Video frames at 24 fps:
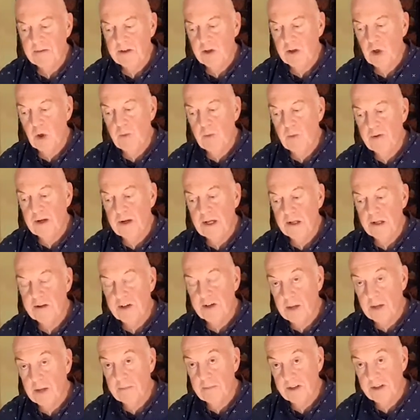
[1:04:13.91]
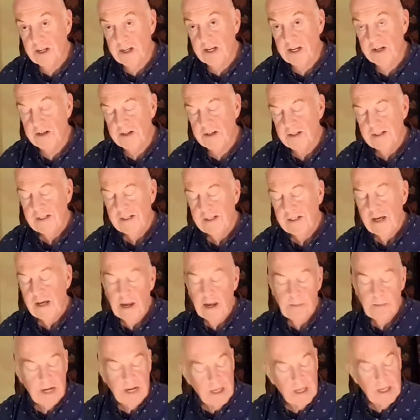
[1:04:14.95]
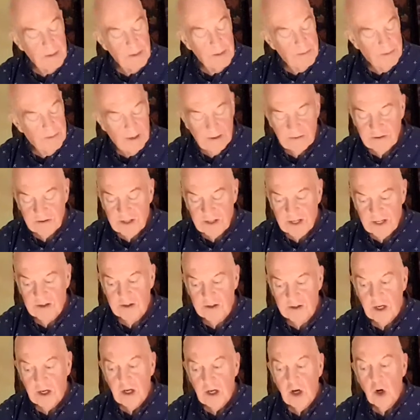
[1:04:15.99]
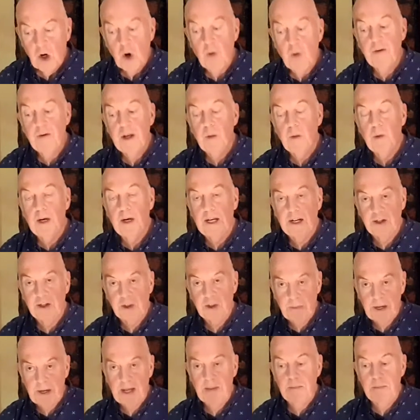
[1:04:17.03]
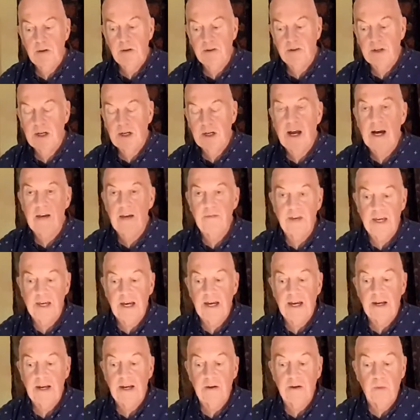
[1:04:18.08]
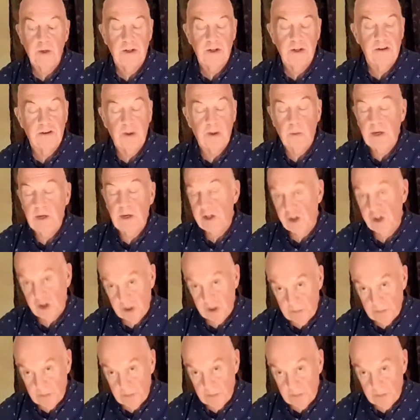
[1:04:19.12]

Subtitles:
And hopefully, as Tom said, and many people have said it, hopefully we'll get to play music live again, which is the way it should